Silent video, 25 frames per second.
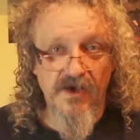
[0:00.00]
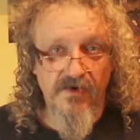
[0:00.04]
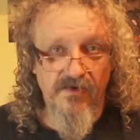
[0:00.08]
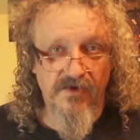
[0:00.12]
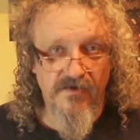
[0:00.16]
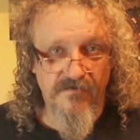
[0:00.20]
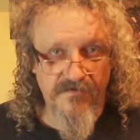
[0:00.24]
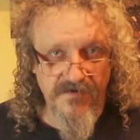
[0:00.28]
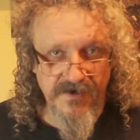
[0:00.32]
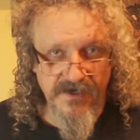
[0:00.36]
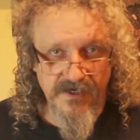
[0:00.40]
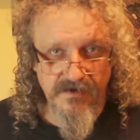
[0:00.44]

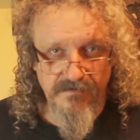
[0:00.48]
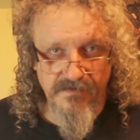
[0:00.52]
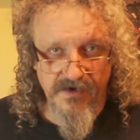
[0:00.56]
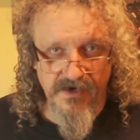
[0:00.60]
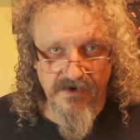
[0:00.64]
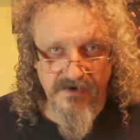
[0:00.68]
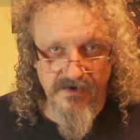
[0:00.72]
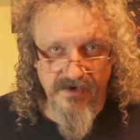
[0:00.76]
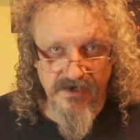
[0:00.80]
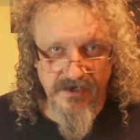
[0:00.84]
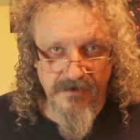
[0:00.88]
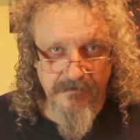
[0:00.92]
Well, think
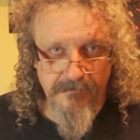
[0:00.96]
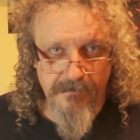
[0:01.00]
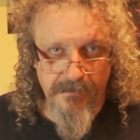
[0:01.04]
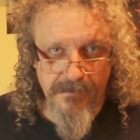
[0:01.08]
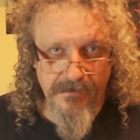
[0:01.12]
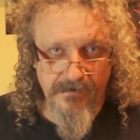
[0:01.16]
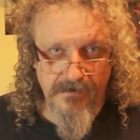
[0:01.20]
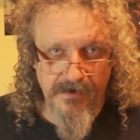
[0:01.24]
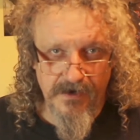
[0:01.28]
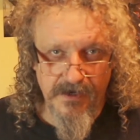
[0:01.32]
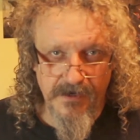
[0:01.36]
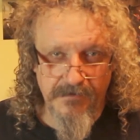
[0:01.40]
about it,
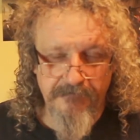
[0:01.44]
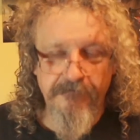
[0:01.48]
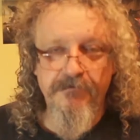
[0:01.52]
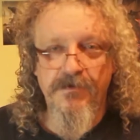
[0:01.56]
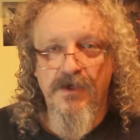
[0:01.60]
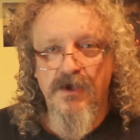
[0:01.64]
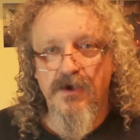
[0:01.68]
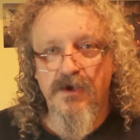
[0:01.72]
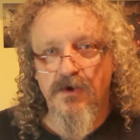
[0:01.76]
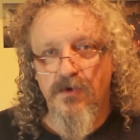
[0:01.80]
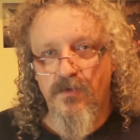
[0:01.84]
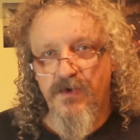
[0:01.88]
right?
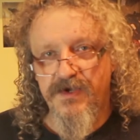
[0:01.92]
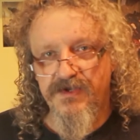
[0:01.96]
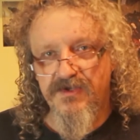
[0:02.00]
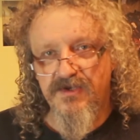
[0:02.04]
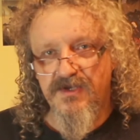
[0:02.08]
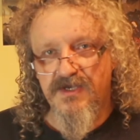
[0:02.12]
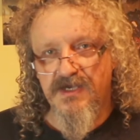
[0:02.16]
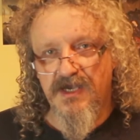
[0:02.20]
Which